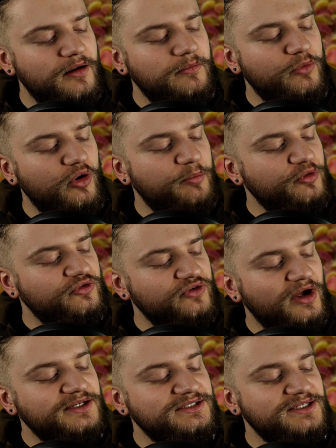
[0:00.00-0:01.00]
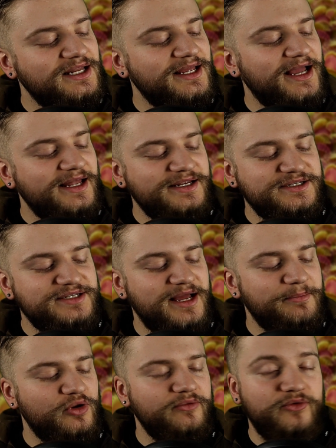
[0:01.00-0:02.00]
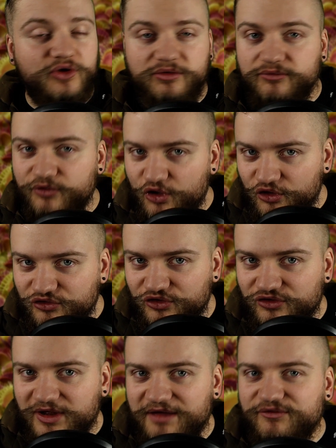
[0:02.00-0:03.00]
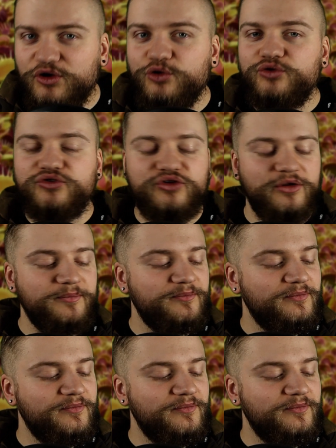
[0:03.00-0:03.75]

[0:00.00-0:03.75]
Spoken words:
more precisely an example of convergent evolution.